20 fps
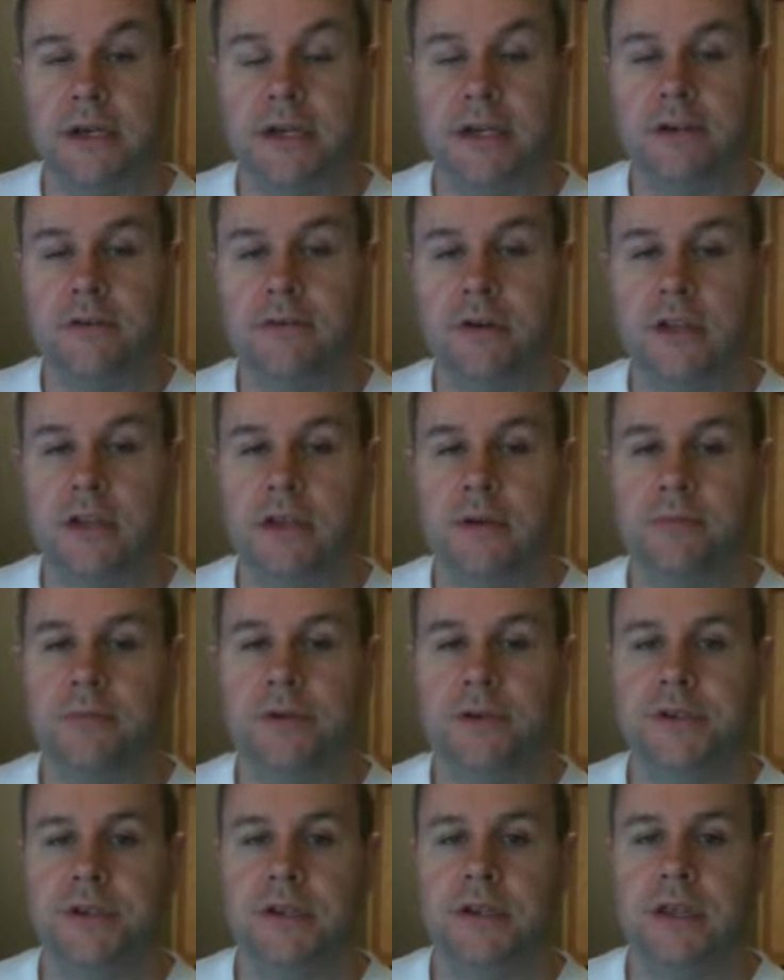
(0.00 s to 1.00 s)
I uh, greatly
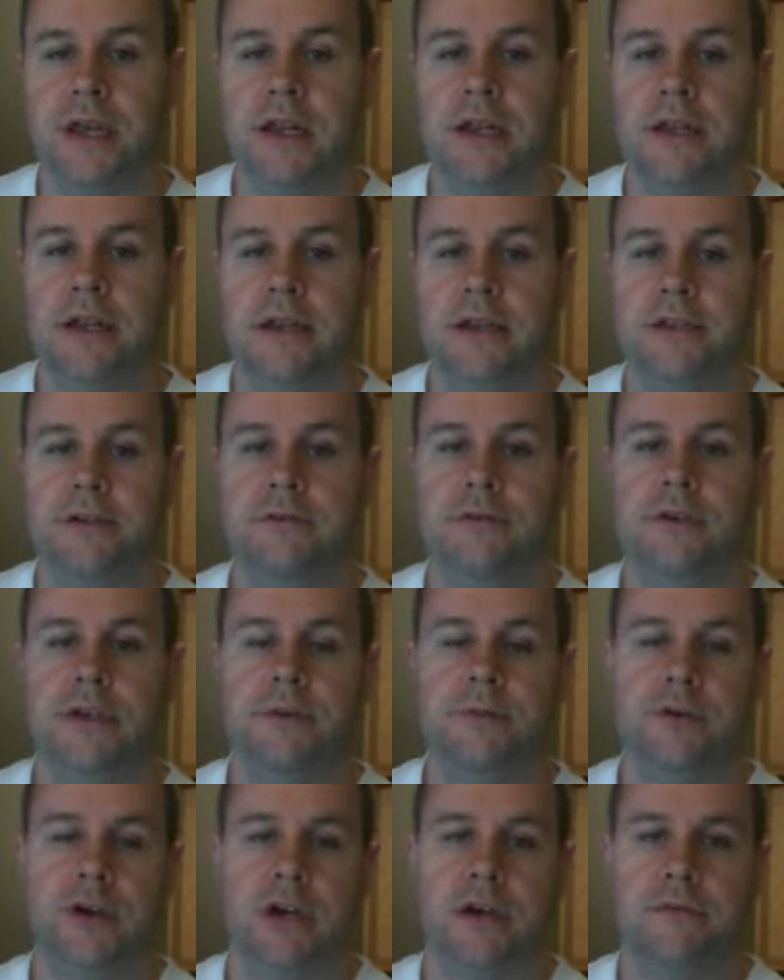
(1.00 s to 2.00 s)
appreciate that. And I do
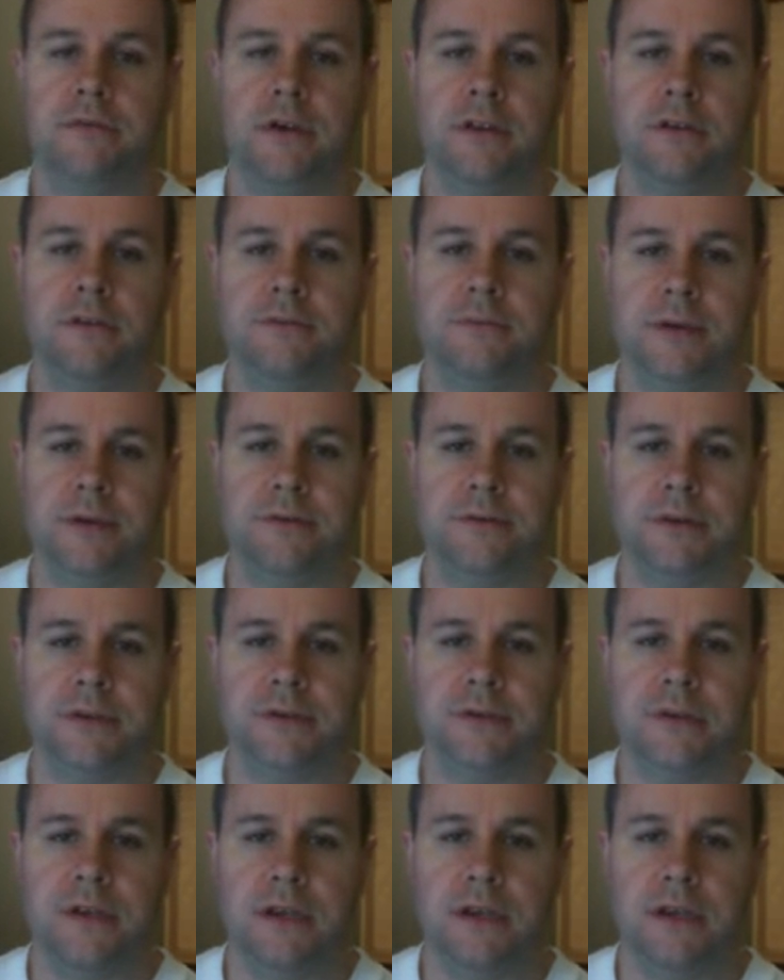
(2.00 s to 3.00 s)
keep track of all those
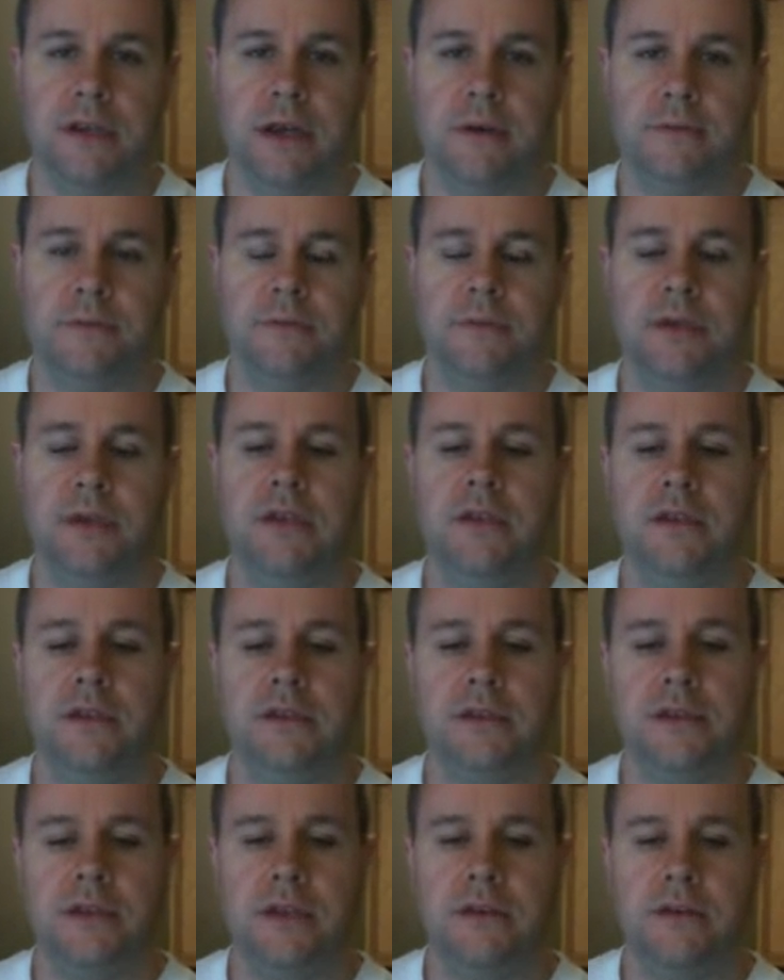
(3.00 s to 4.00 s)
metrics, and it helps me to
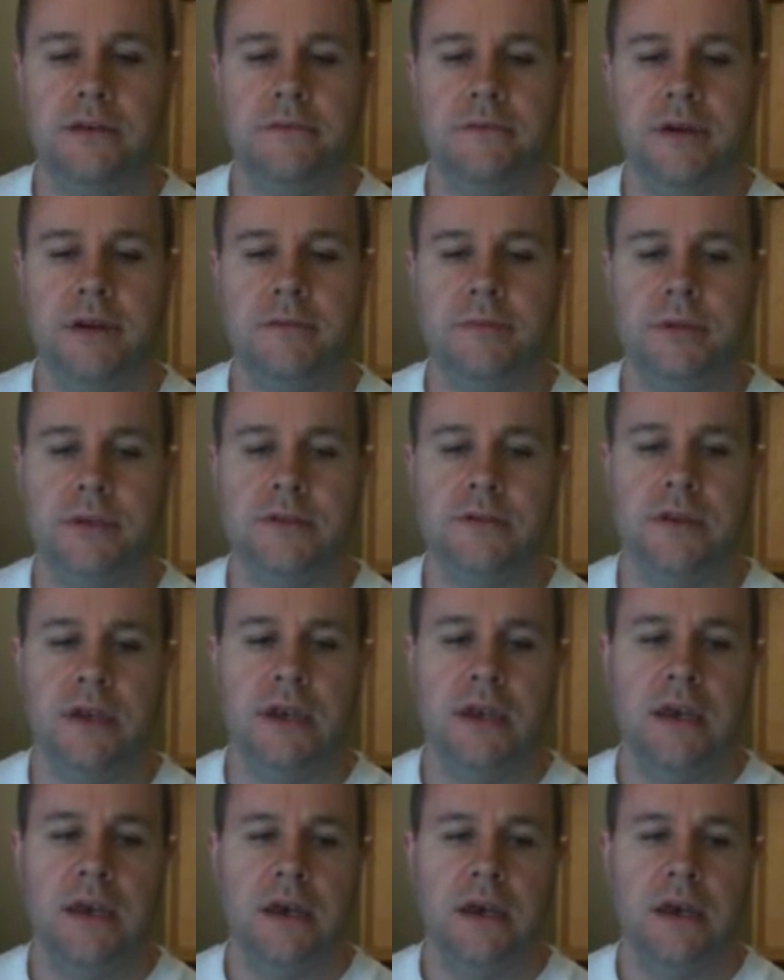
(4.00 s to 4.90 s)
continue to develop these